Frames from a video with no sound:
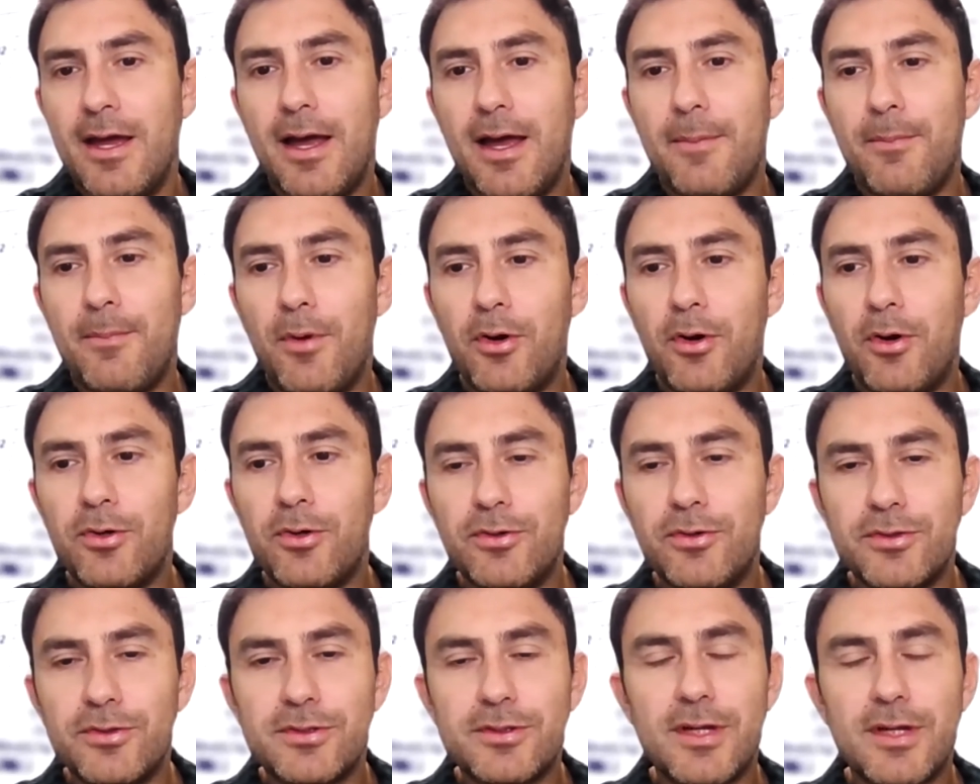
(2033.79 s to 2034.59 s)

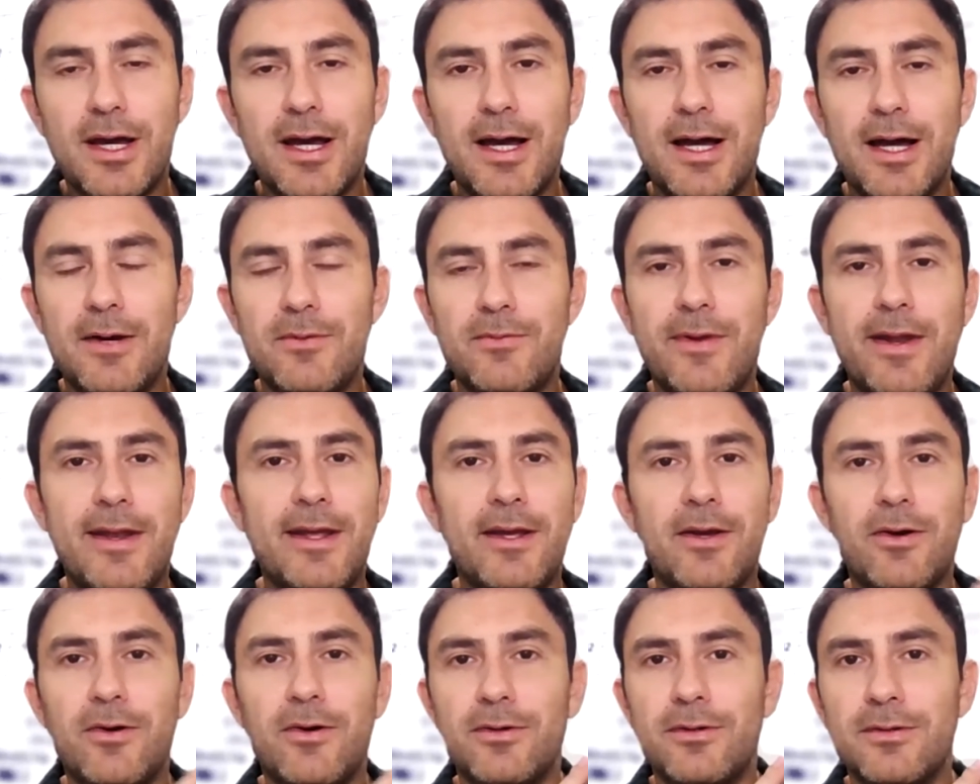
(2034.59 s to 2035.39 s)
models
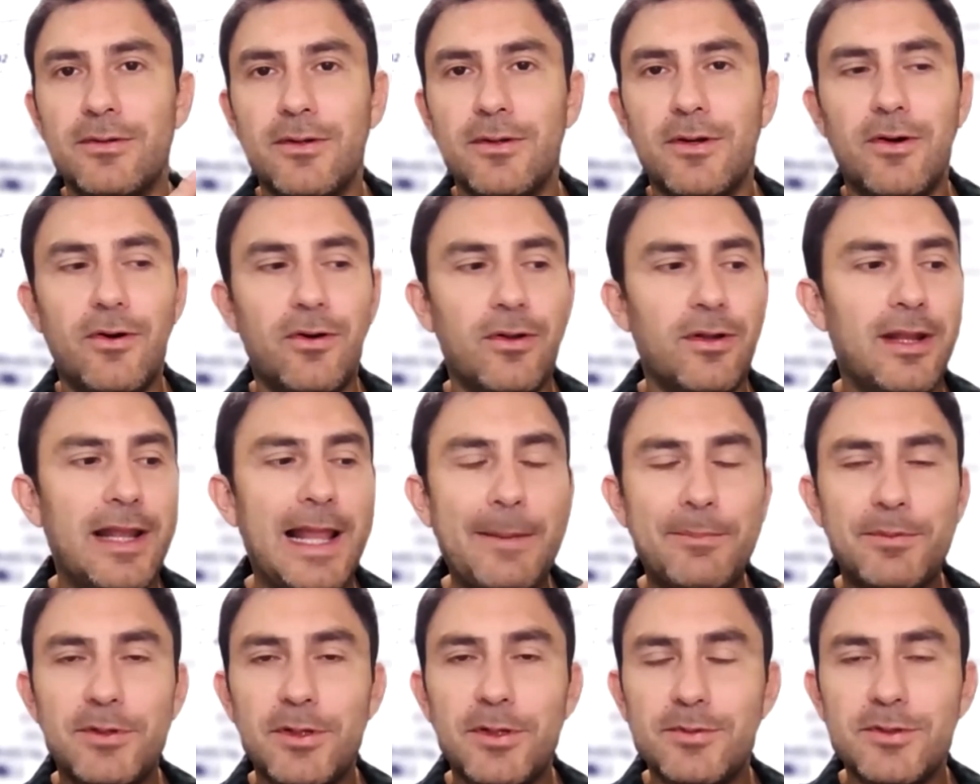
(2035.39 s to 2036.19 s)
running on
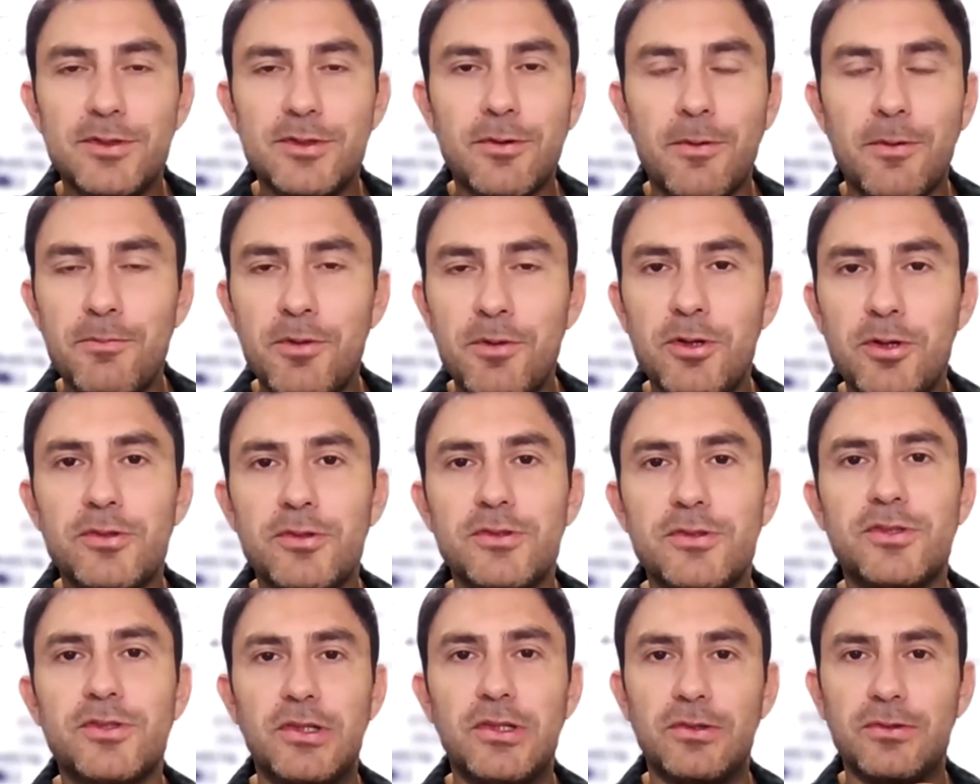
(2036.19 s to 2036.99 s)
laptops or
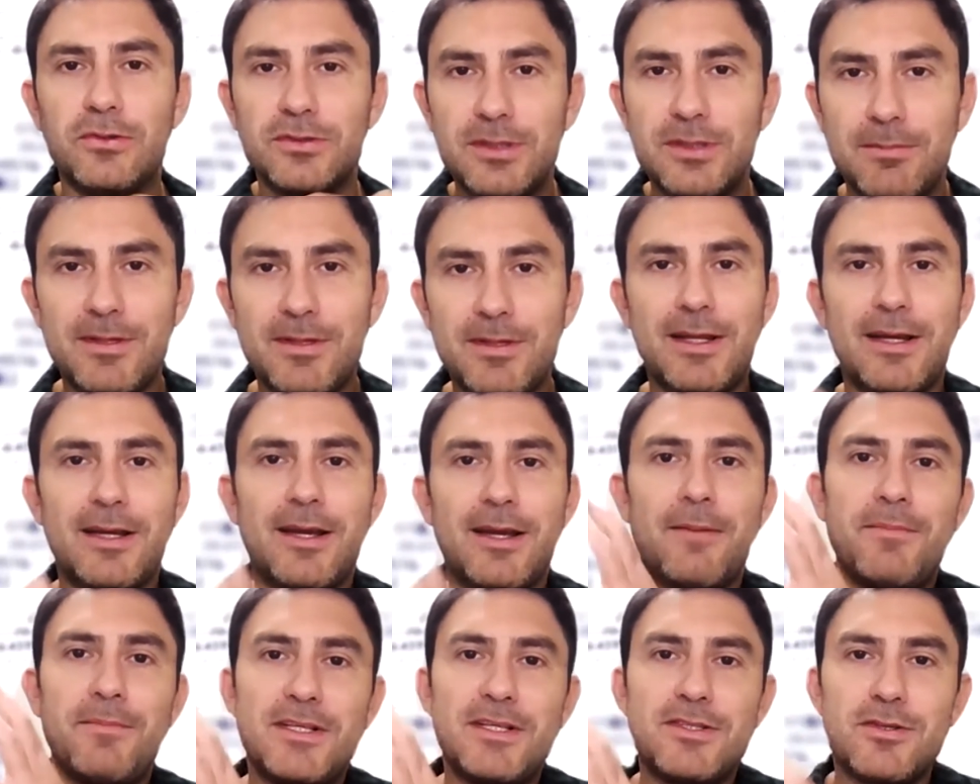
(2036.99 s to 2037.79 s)
computers to something that
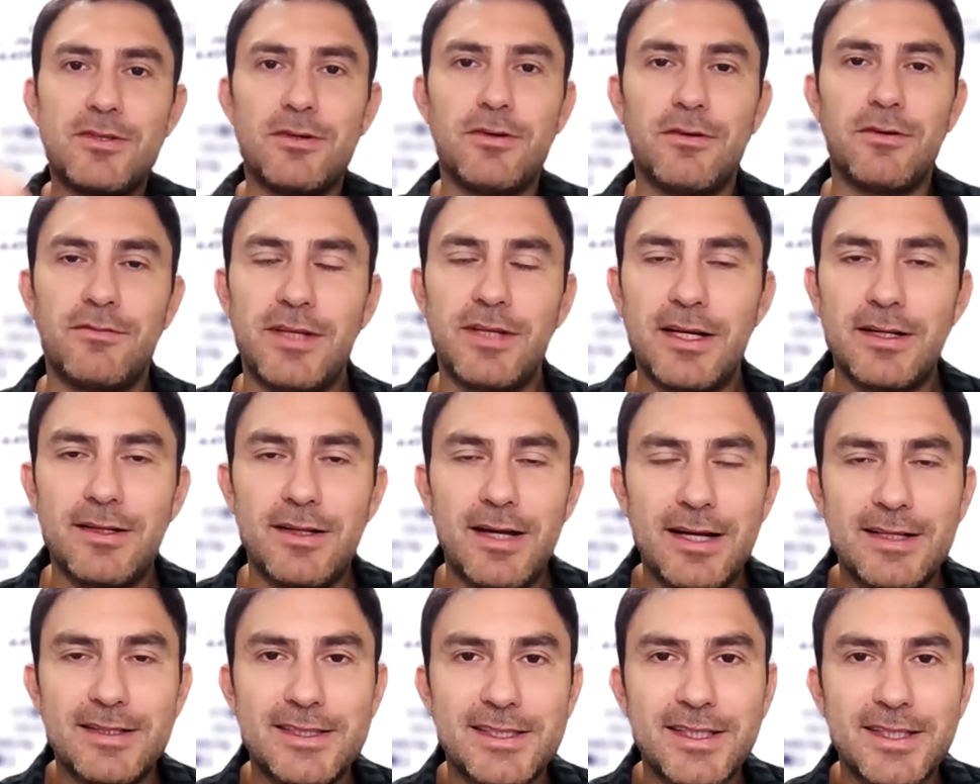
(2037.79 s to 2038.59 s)
can be served
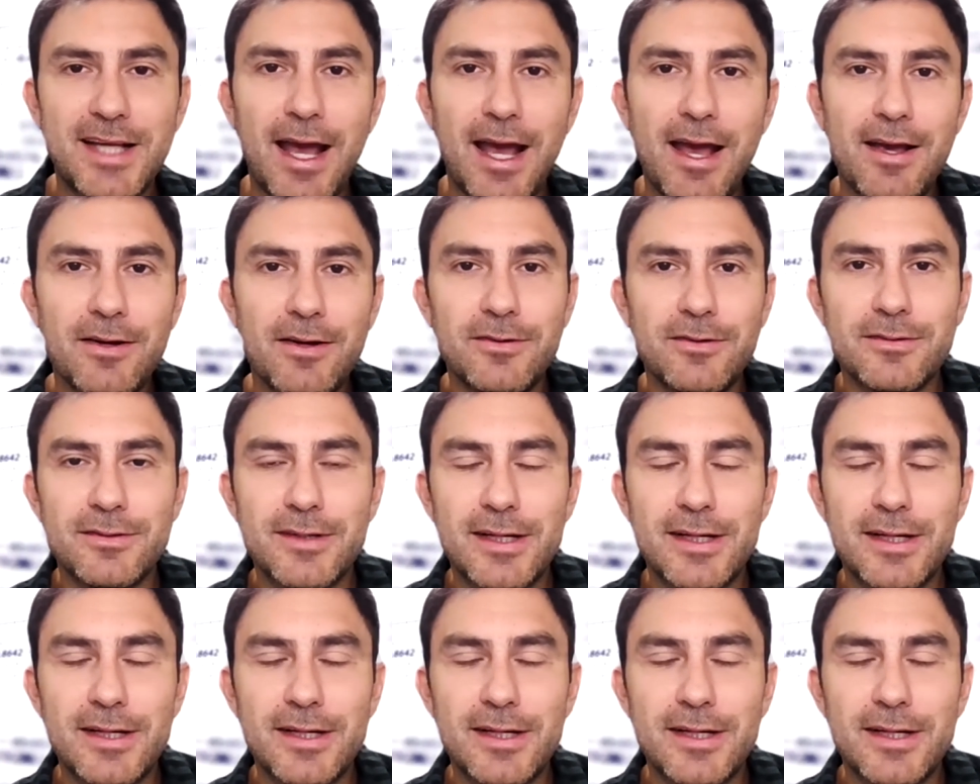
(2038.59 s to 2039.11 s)
at scale.